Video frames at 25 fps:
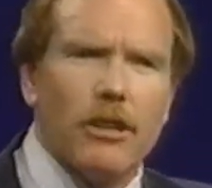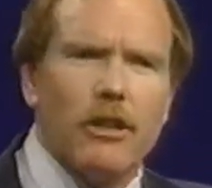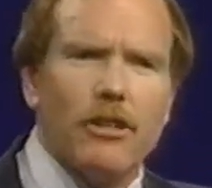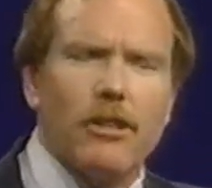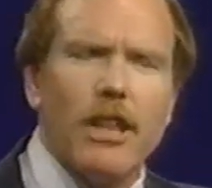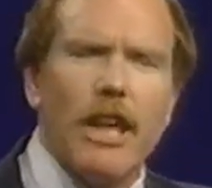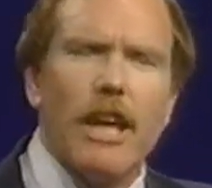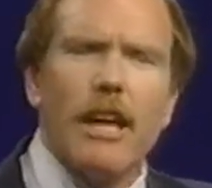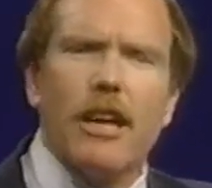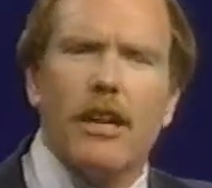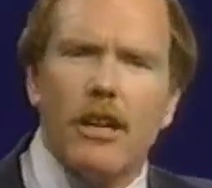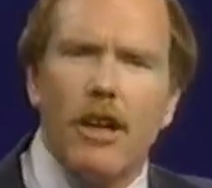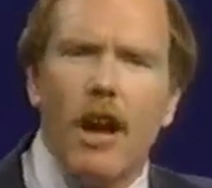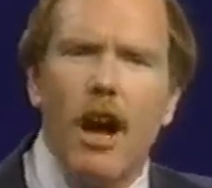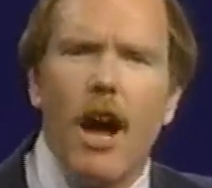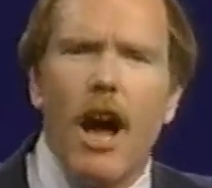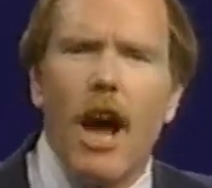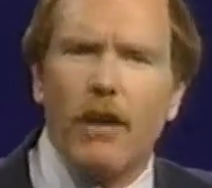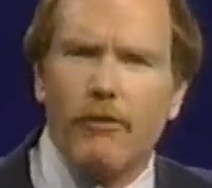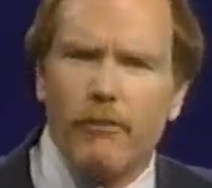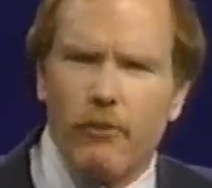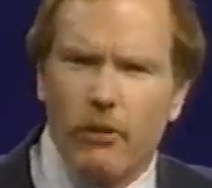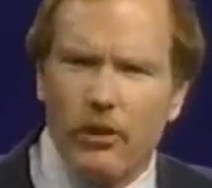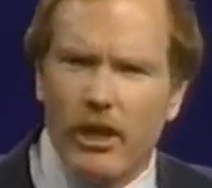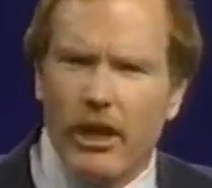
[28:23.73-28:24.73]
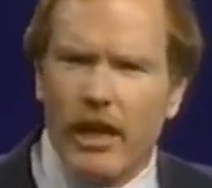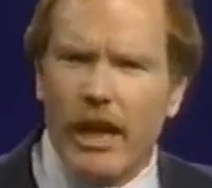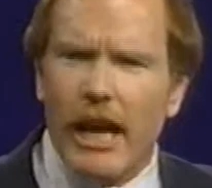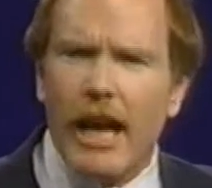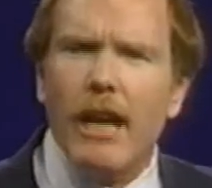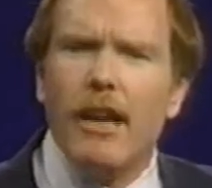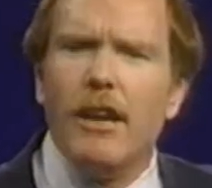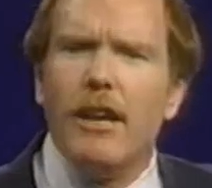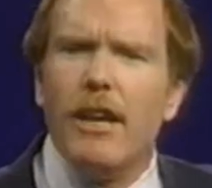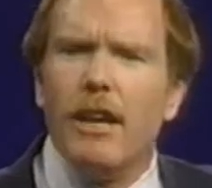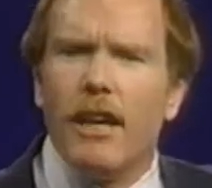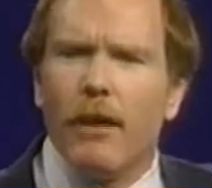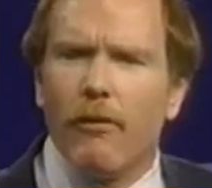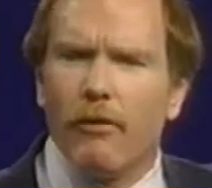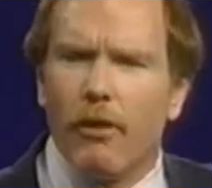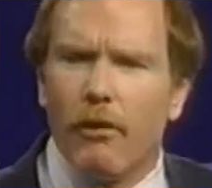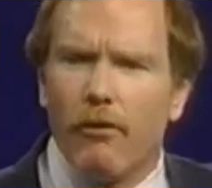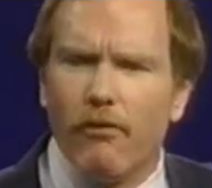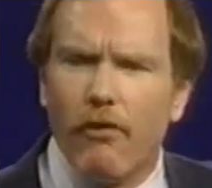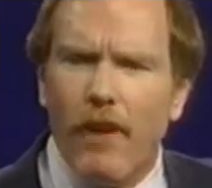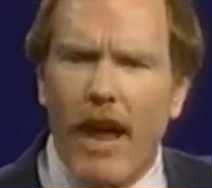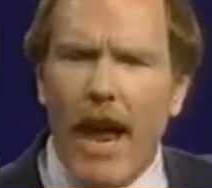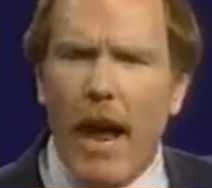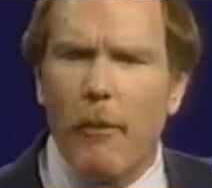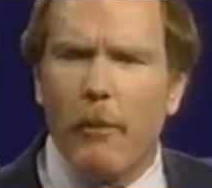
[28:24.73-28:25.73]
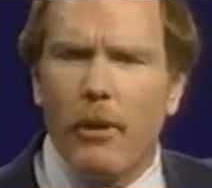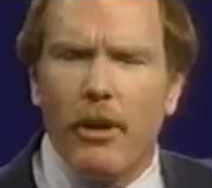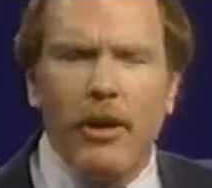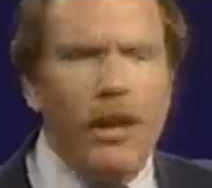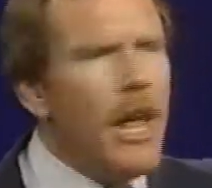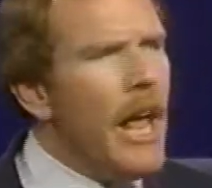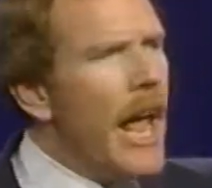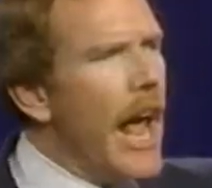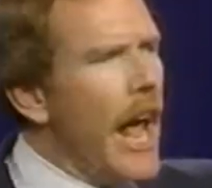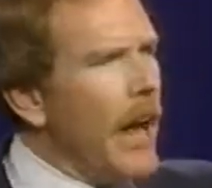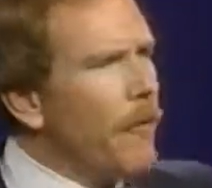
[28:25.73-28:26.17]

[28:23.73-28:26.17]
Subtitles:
to thank God for the ending of the famine